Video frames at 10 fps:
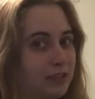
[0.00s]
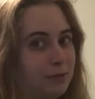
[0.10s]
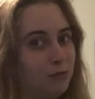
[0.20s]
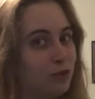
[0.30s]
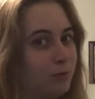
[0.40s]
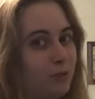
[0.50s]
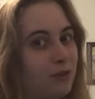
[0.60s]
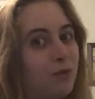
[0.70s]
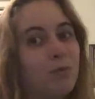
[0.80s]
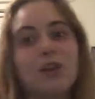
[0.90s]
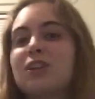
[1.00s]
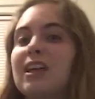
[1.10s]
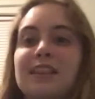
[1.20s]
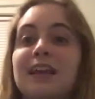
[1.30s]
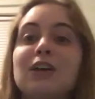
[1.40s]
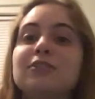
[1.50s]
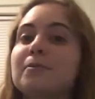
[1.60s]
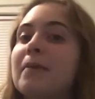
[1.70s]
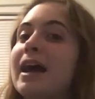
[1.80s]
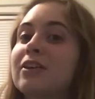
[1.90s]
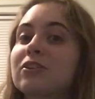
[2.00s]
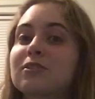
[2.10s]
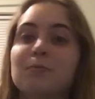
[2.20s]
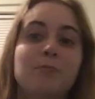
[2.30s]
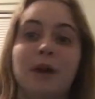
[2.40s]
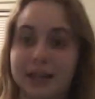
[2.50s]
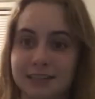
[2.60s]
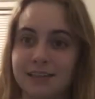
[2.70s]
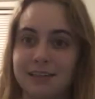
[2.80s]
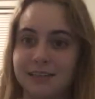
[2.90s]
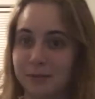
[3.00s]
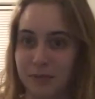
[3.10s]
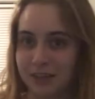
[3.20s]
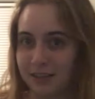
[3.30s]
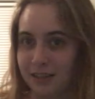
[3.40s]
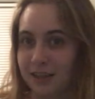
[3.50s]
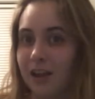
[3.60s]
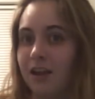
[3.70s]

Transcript: him to the point where nothing else matters but his opinion